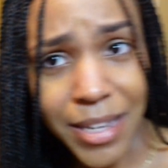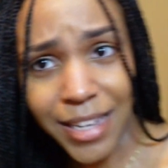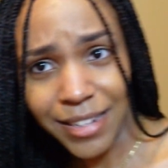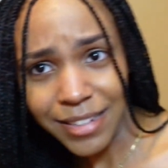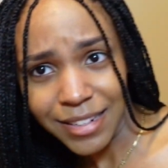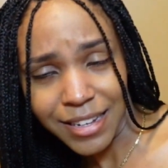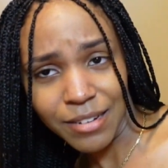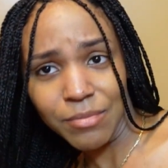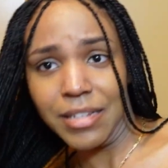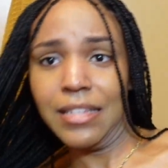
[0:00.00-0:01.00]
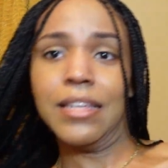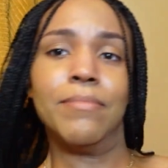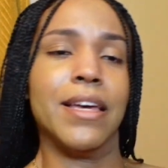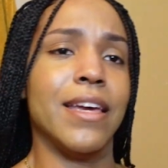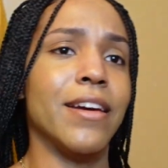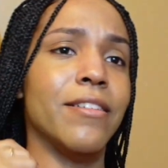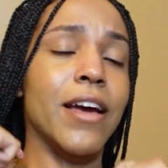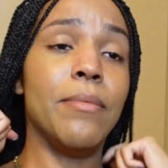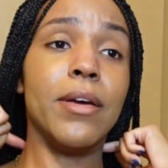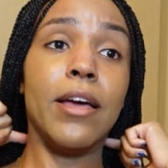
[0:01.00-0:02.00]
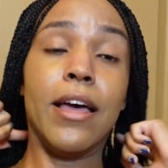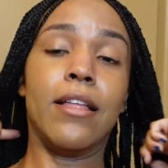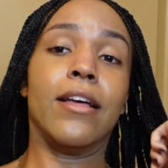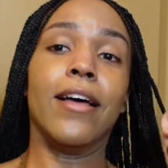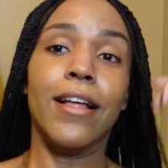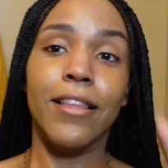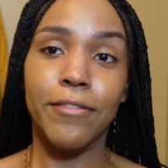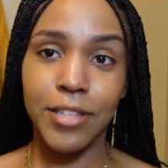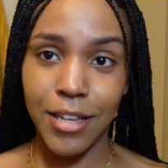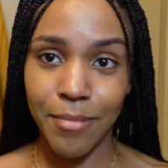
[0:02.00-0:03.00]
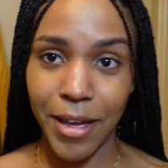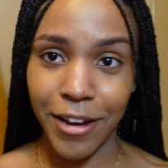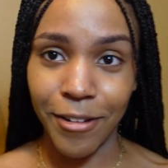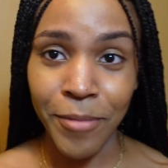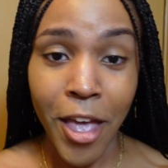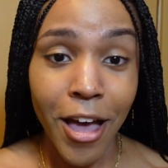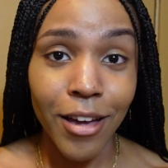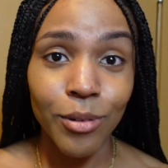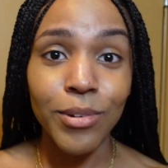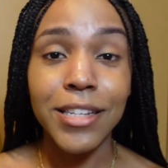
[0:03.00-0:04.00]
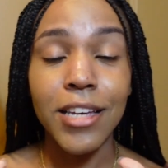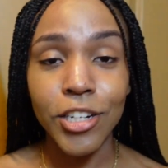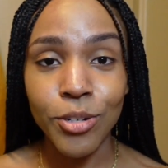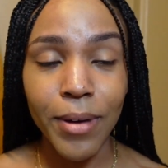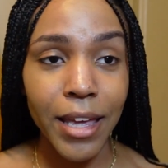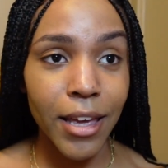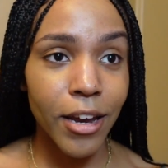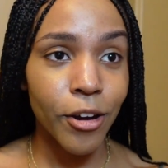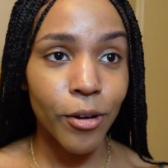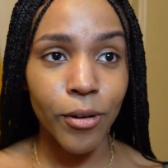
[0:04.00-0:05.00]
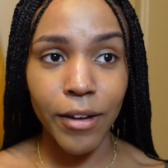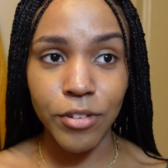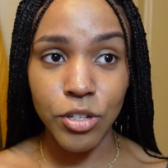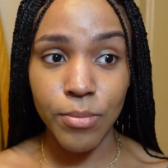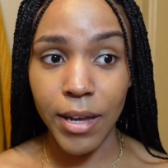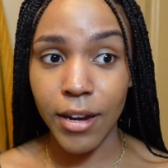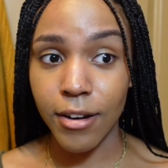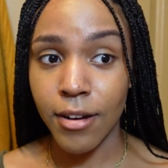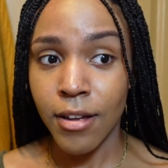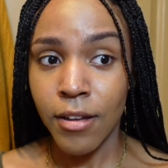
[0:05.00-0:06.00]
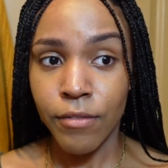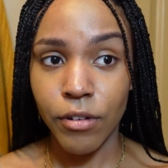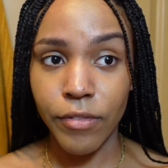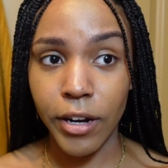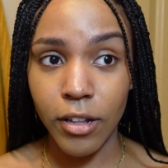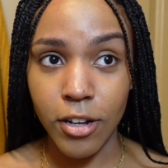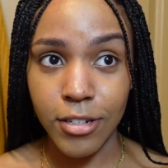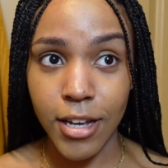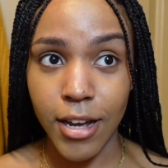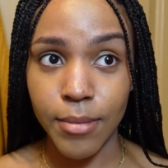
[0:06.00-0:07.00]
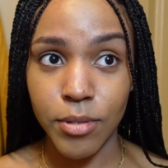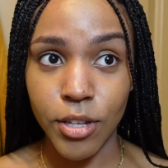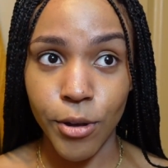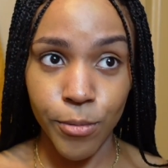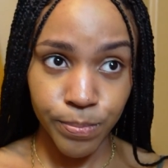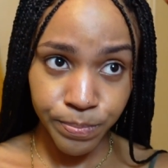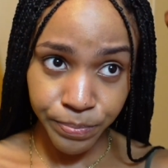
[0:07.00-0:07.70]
done. I don't want to see my hair. I mean, I love seeing my hair. I don't want to touch my hair or have to do my hair for a very long time, so